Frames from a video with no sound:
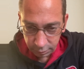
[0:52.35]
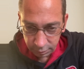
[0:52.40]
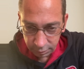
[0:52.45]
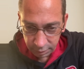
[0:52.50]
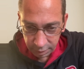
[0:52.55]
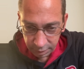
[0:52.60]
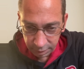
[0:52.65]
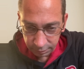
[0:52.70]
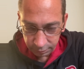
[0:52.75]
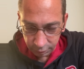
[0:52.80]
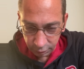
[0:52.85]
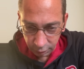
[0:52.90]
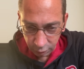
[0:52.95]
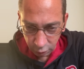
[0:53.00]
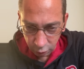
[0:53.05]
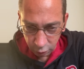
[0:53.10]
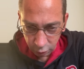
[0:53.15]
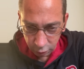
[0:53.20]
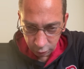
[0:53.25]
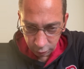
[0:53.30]
they've
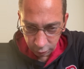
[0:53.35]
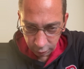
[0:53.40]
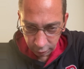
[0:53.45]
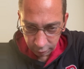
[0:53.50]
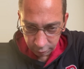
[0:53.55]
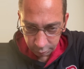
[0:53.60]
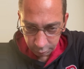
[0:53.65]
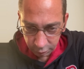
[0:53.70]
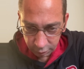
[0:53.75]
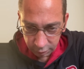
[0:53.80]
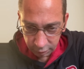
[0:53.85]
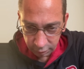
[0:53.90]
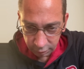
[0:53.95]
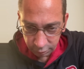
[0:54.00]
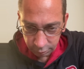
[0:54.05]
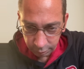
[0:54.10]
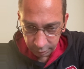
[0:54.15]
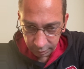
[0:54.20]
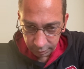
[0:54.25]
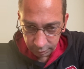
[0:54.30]
earned their expertise
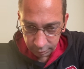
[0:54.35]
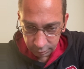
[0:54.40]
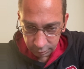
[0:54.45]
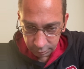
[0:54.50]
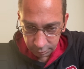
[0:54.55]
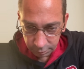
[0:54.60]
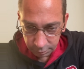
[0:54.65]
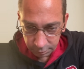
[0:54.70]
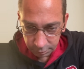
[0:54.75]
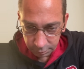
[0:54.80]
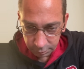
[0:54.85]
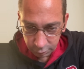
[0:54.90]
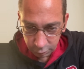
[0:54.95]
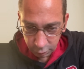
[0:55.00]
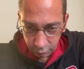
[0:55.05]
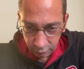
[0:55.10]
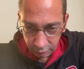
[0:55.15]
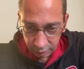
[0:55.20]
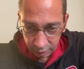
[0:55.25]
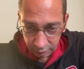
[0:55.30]
by
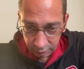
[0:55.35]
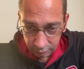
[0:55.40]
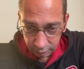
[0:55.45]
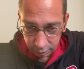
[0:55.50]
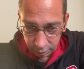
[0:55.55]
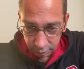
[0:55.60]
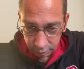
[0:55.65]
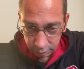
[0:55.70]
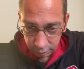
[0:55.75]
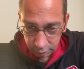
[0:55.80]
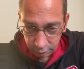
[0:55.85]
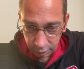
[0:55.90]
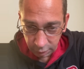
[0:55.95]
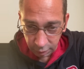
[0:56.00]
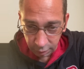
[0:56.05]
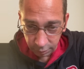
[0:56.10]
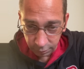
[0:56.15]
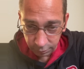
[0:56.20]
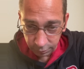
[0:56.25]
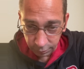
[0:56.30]
creating
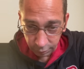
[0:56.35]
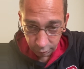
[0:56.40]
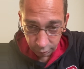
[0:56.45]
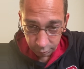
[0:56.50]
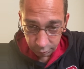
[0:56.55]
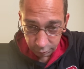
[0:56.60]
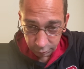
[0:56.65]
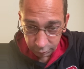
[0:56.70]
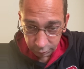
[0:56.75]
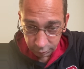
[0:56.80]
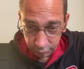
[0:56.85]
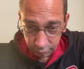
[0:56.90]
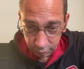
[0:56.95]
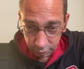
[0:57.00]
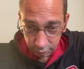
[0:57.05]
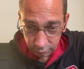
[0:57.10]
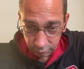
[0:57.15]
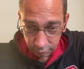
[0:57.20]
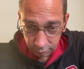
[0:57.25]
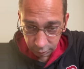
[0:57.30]
films
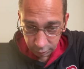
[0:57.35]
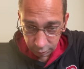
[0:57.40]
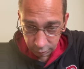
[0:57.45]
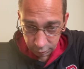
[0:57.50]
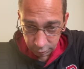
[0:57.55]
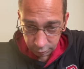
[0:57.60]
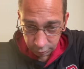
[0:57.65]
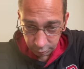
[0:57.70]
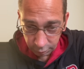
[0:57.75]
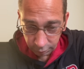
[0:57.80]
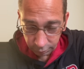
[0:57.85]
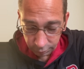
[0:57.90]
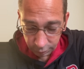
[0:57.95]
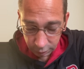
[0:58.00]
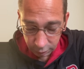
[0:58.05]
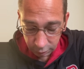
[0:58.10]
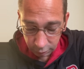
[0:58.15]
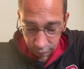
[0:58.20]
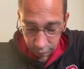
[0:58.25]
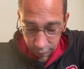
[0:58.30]
small
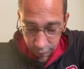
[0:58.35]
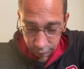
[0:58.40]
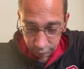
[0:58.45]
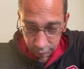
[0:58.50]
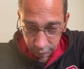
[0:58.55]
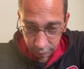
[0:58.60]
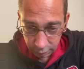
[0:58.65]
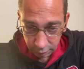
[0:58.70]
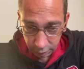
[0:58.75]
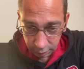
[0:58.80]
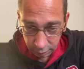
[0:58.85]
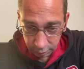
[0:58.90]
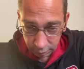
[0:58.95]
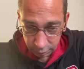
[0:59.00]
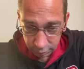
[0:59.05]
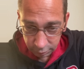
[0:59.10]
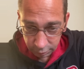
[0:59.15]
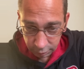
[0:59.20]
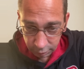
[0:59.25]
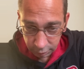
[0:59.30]
videos, at
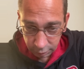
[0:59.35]
least